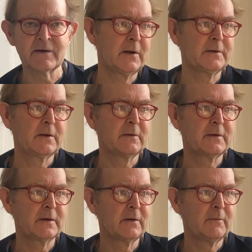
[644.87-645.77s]
I don't
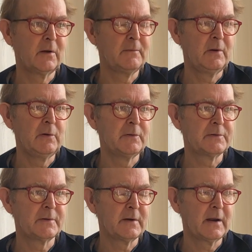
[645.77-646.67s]
think that my
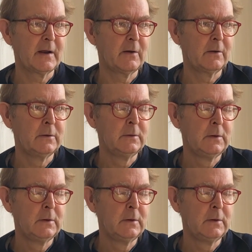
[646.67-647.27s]
mood now,